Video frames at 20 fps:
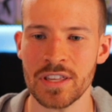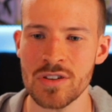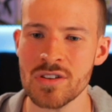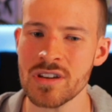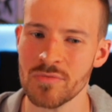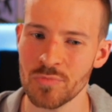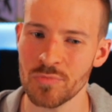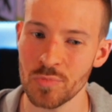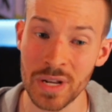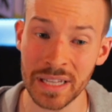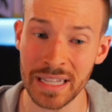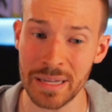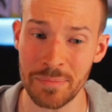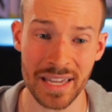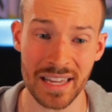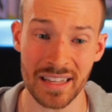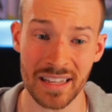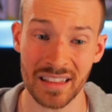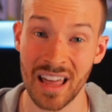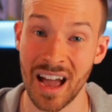you can really
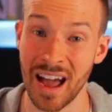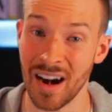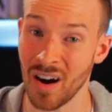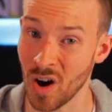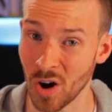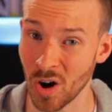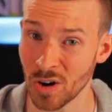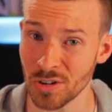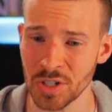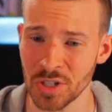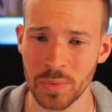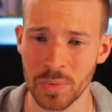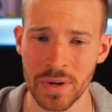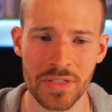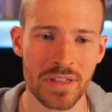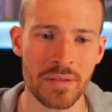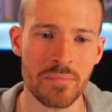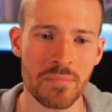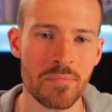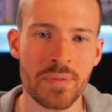be a lot harsher
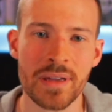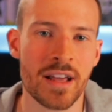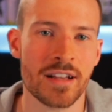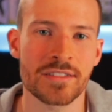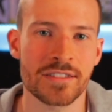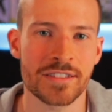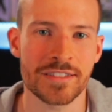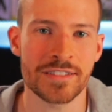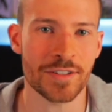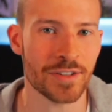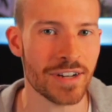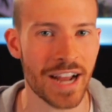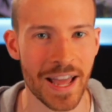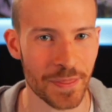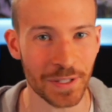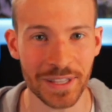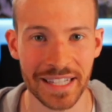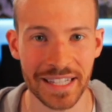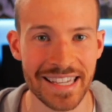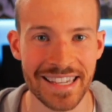with them because they're
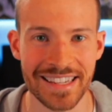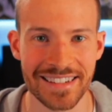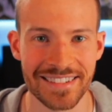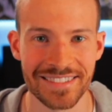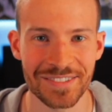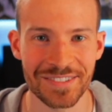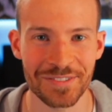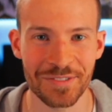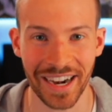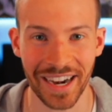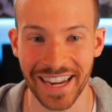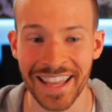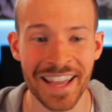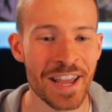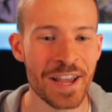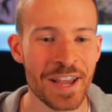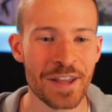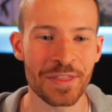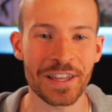not the lead, right?